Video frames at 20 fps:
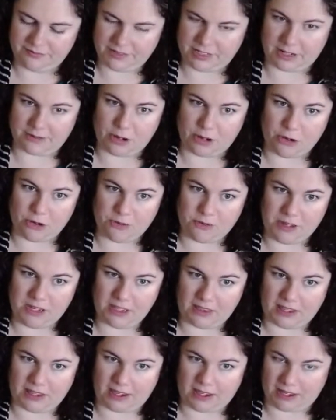So I'm
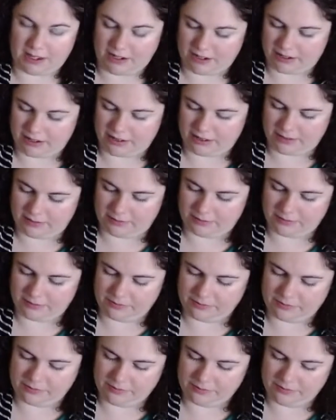hoping that um,
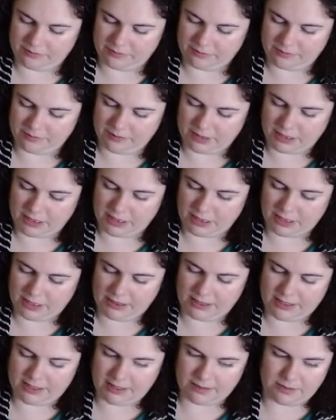
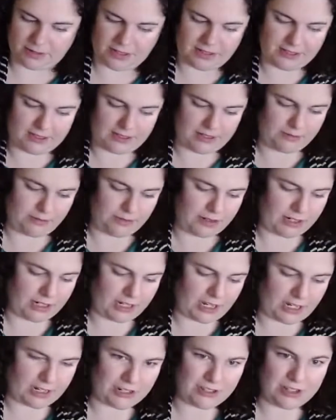Elizabeth is able to
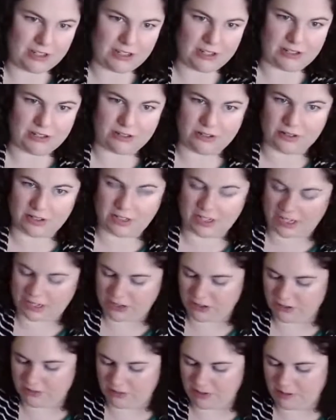catch this or
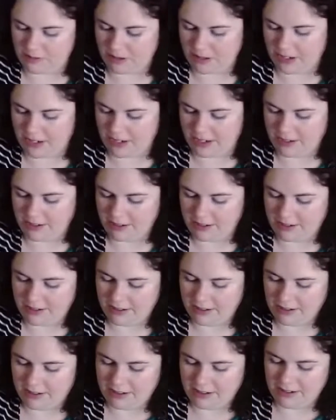catch the replay
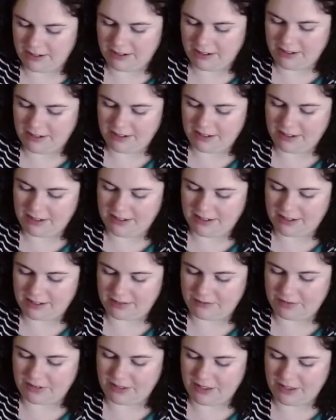because
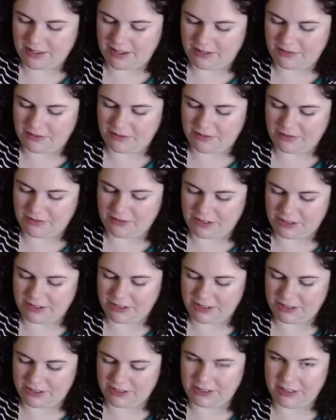I'm really thankful for
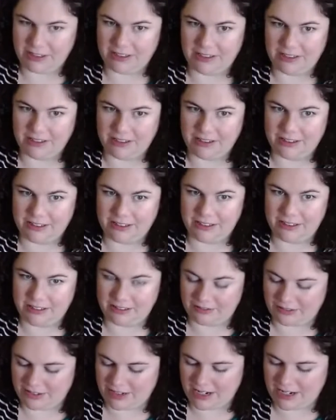her
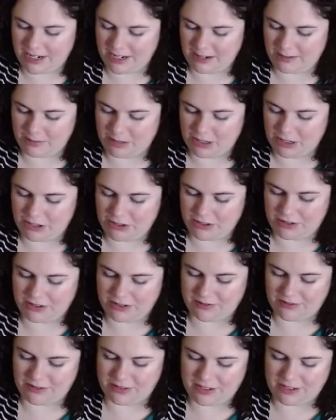for taking
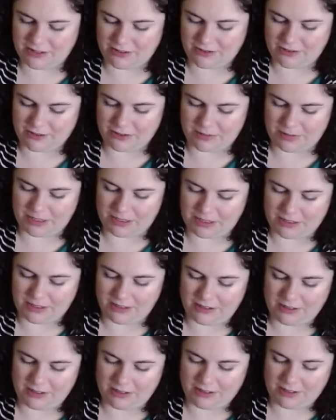pictures of these for
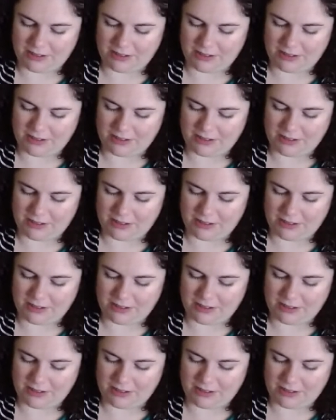me.